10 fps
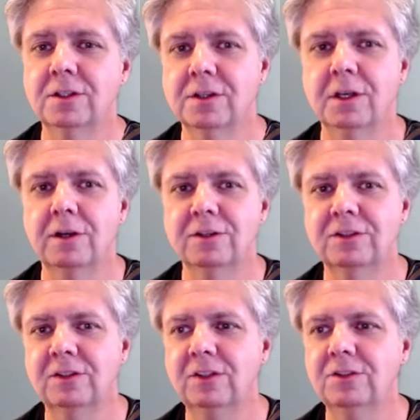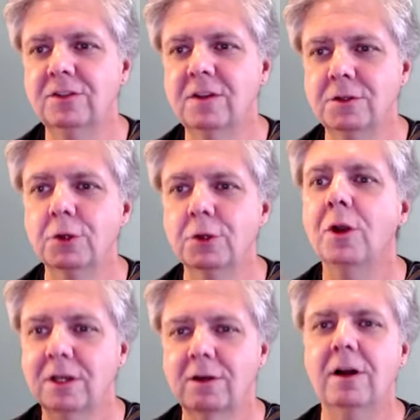the conscious decision that you're
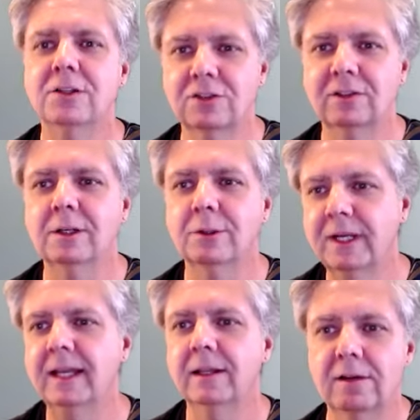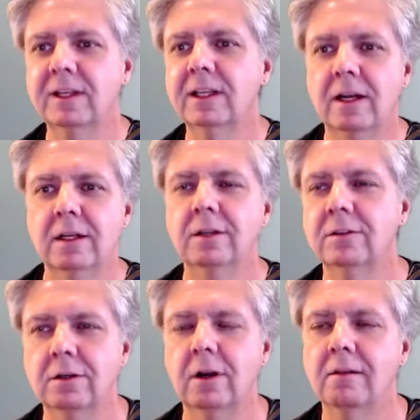going to consciously create loving kindness
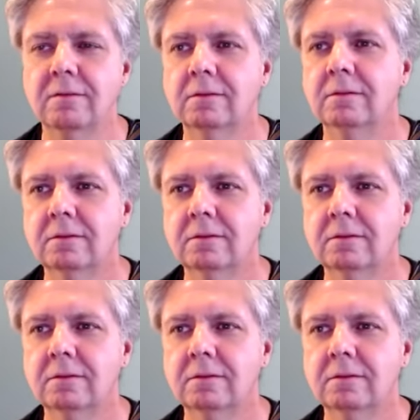in your life